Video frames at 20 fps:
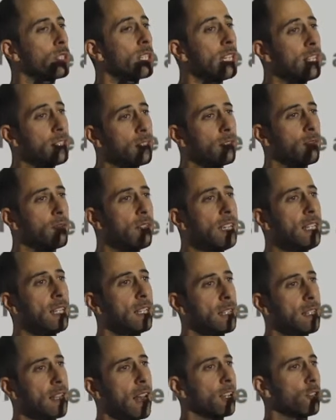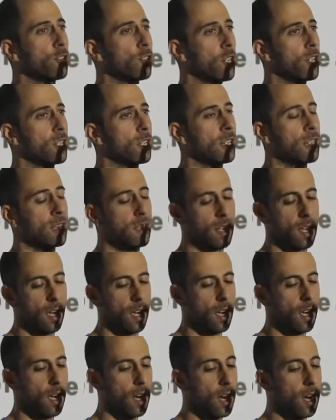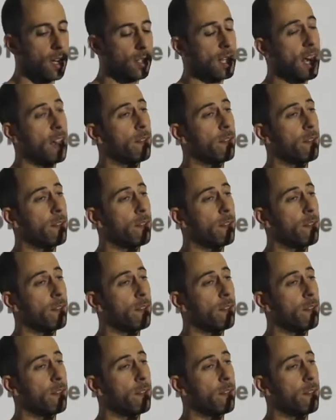to intervene in that journey to